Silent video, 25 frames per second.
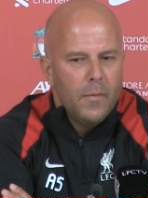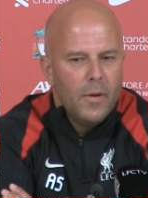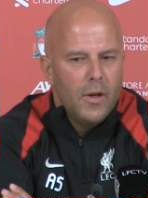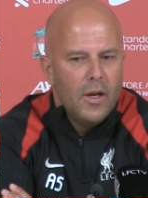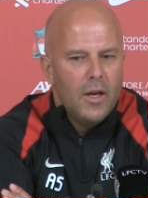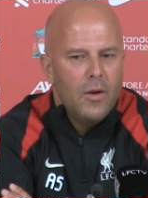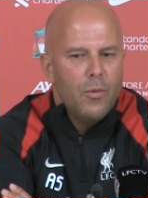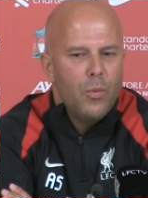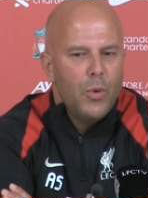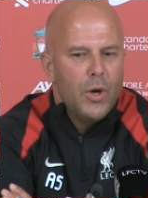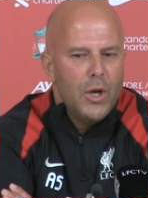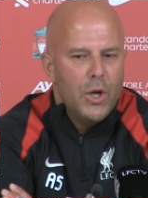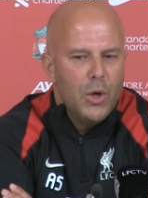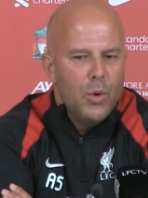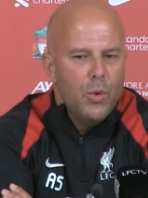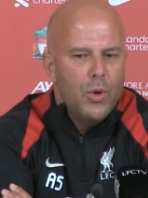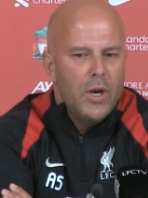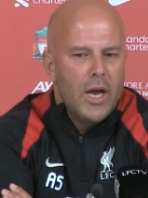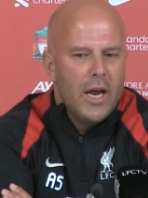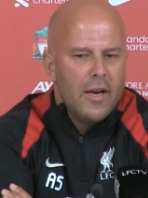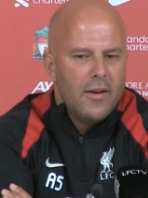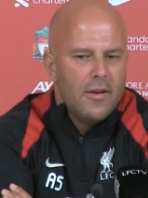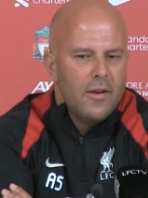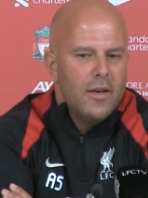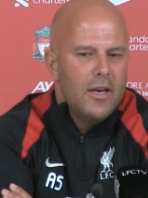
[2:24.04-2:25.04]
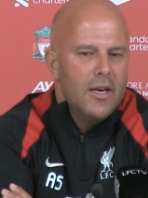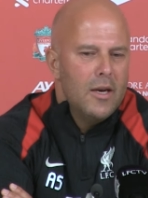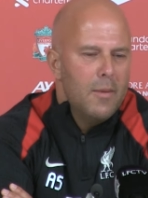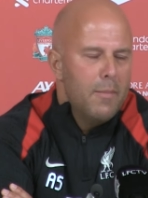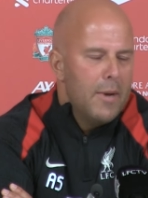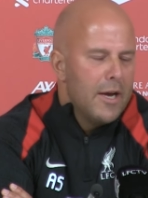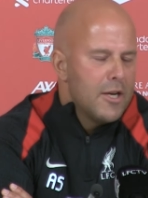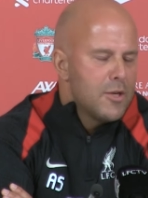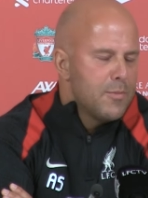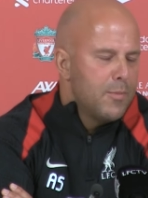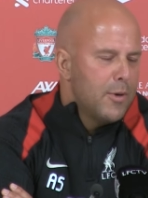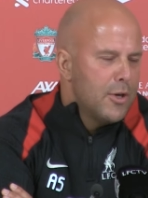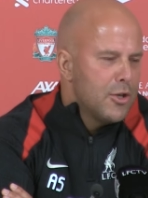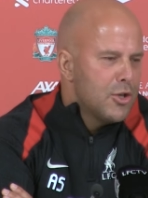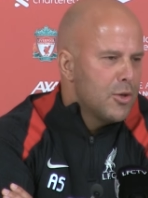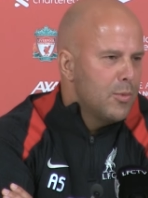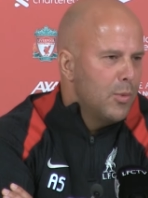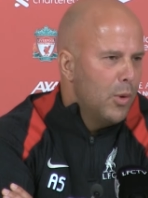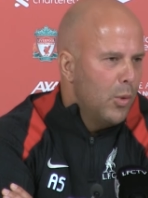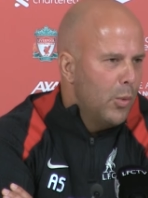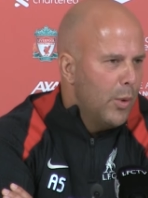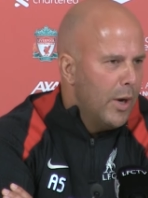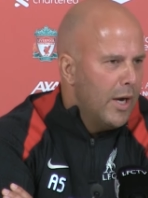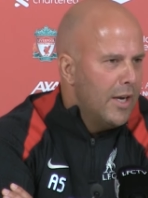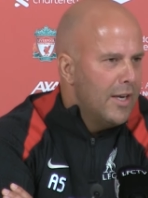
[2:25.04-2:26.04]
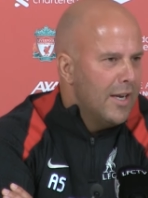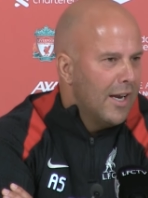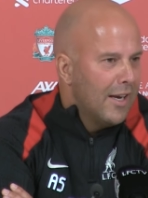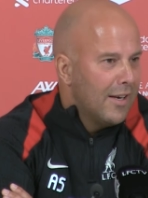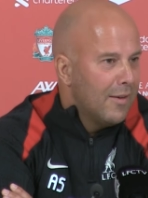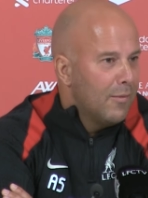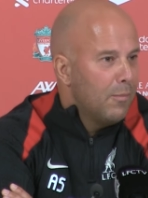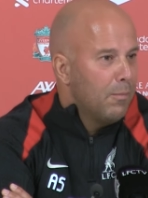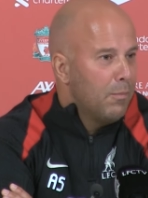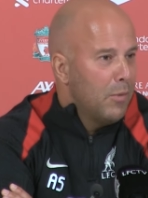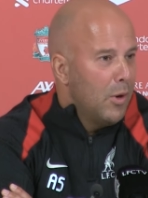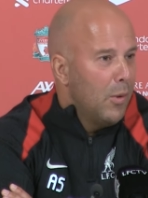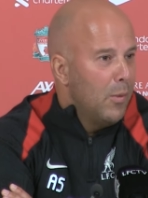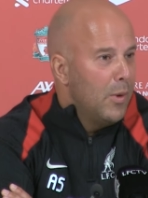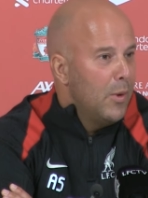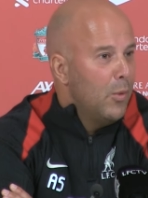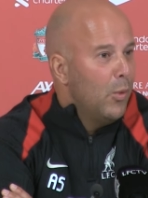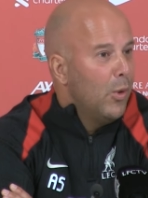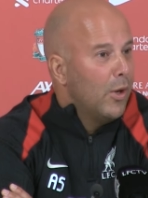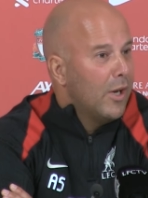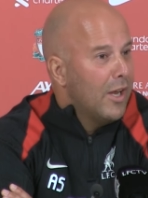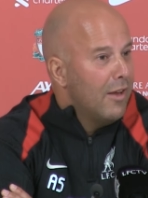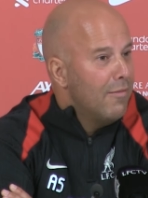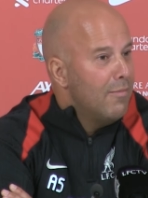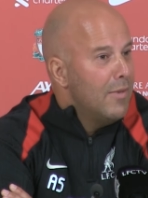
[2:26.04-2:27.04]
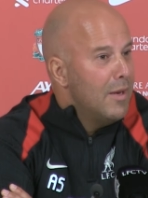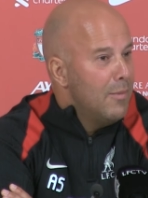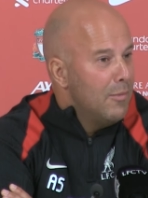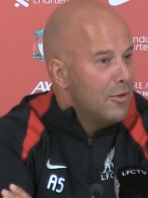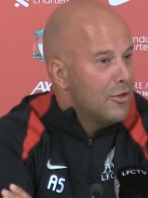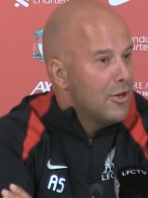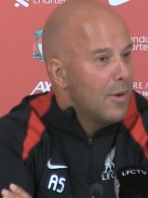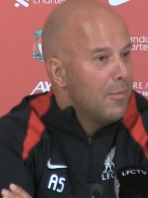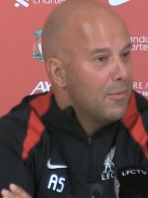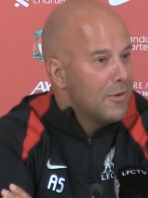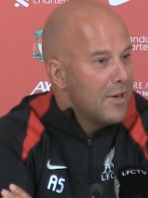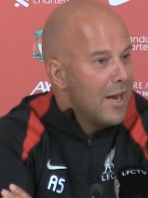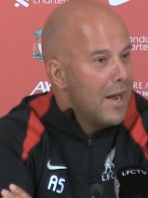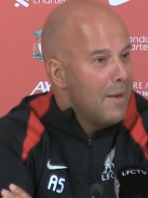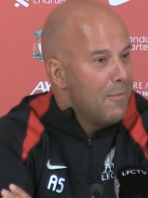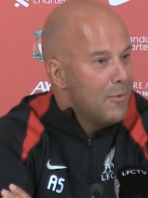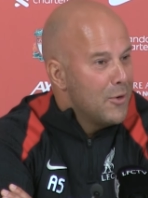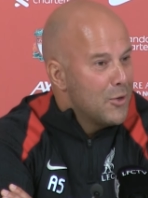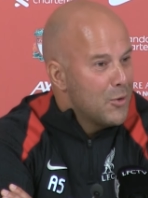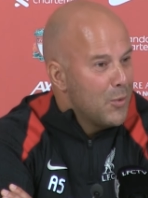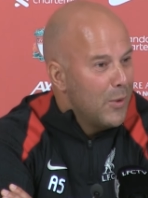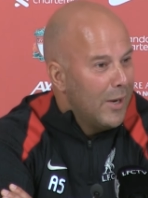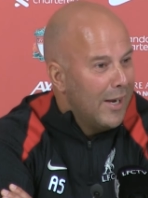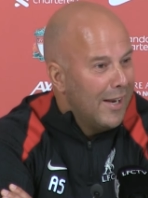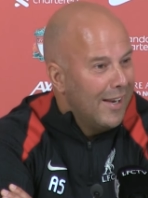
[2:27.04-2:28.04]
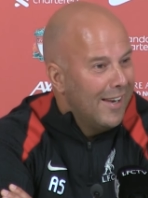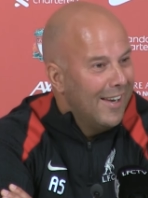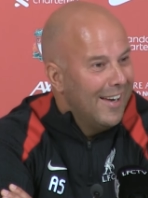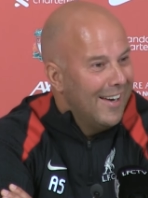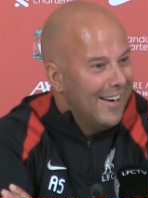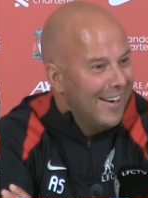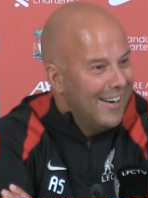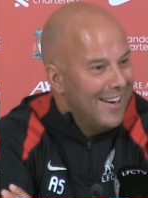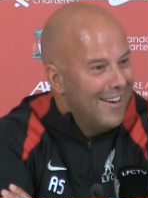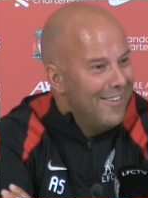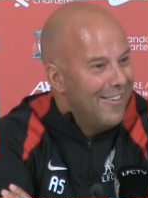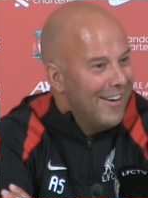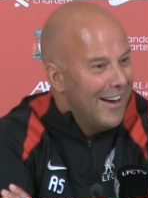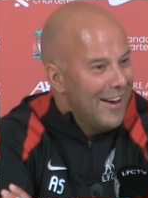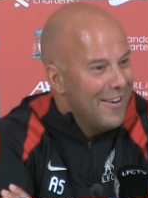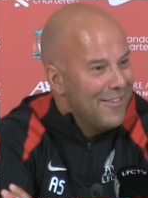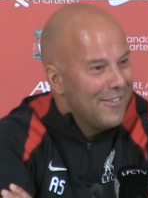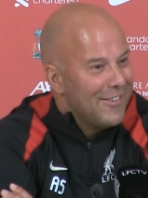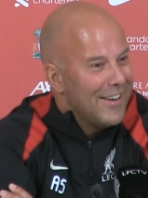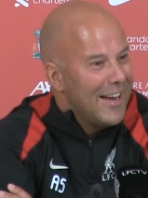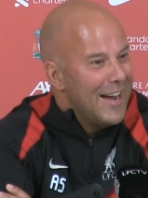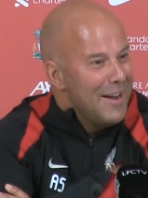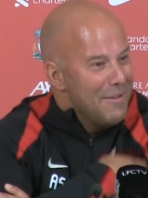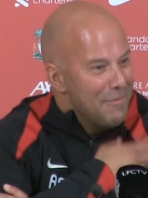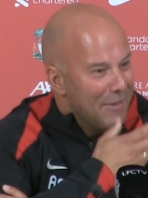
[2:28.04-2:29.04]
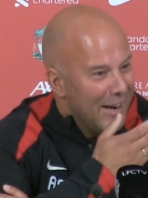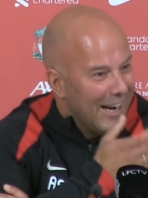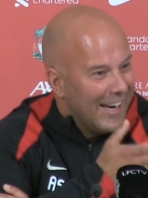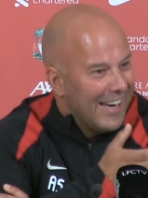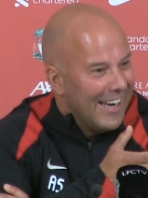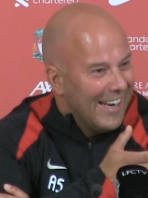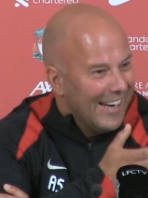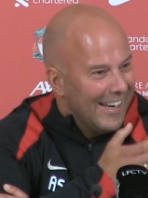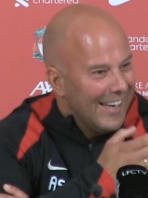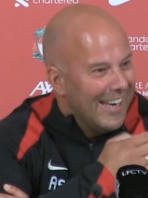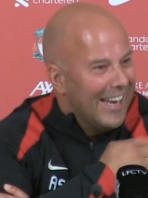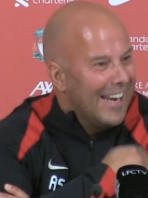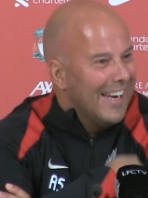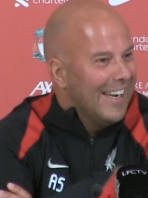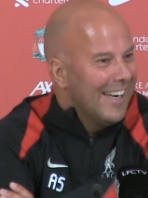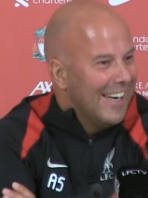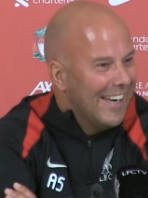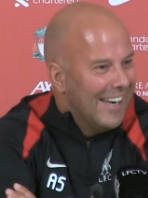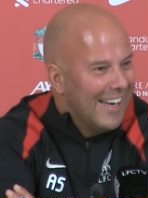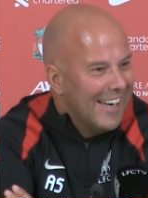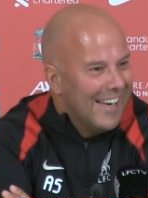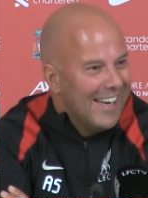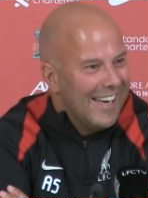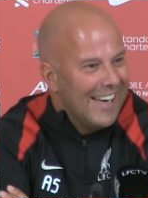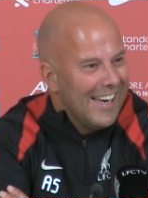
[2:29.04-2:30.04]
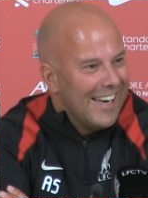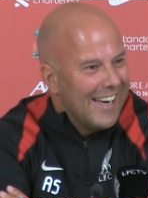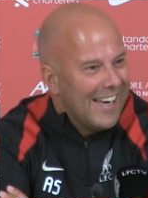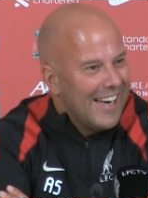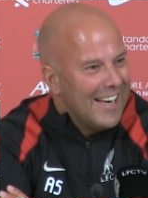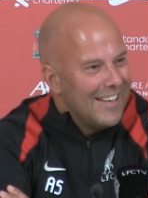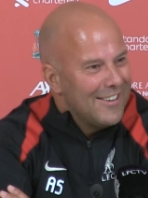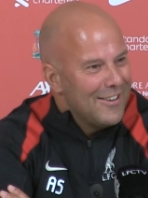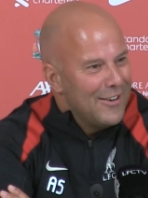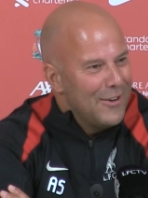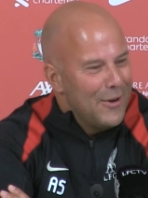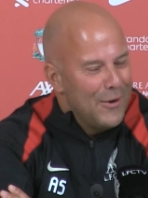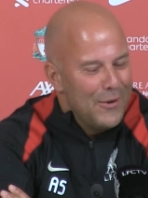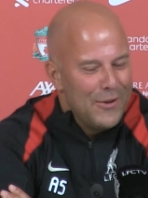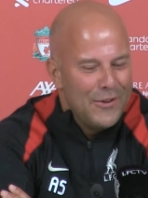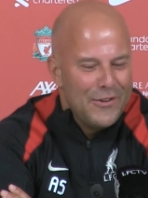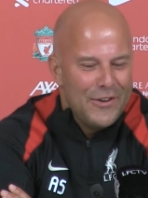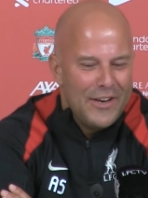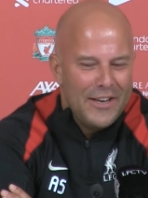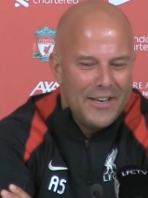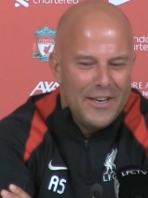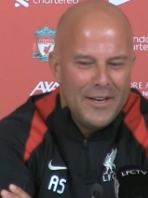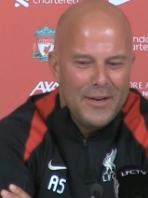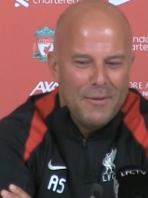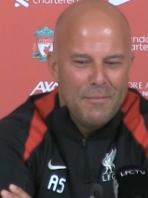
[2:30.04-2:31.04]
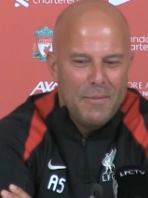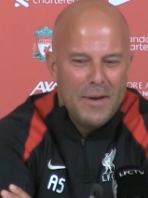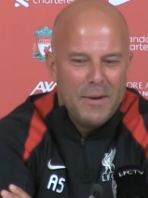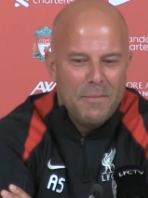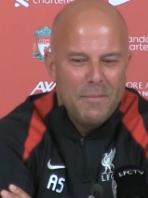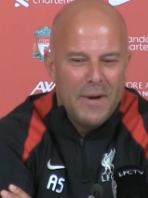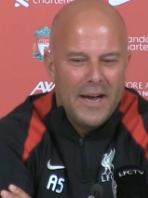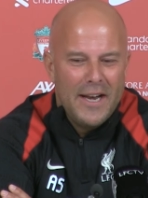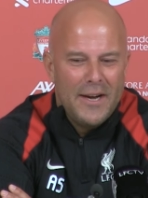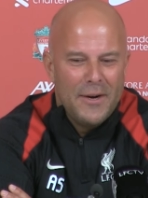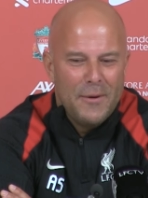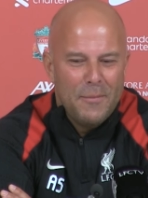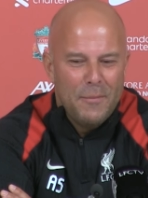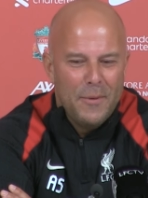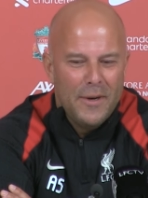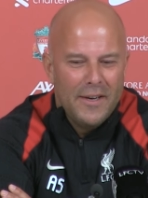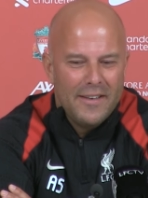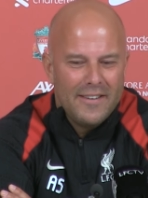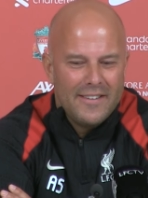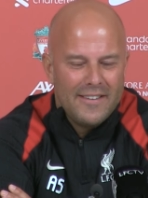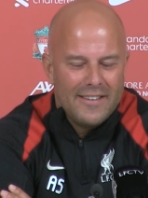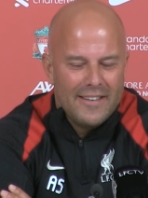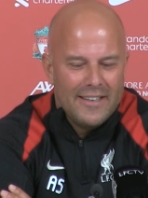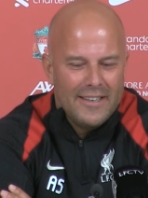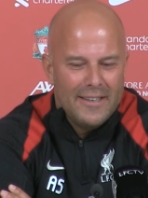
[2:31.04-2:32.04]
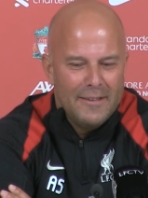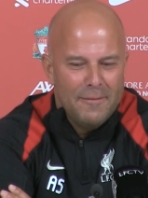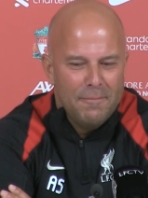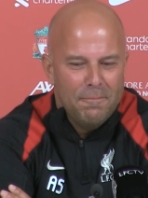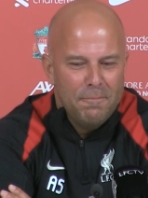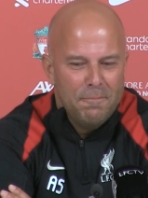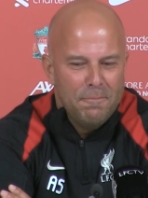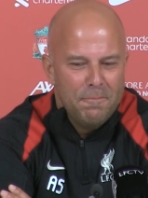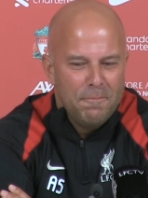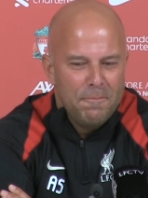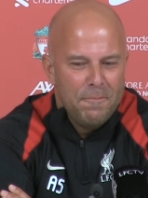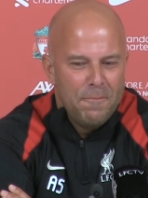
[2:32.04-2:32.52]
if we do that in the best possible way, that probably will give me some time as well. And if I have time, I can then get to know the city a bit better. But um,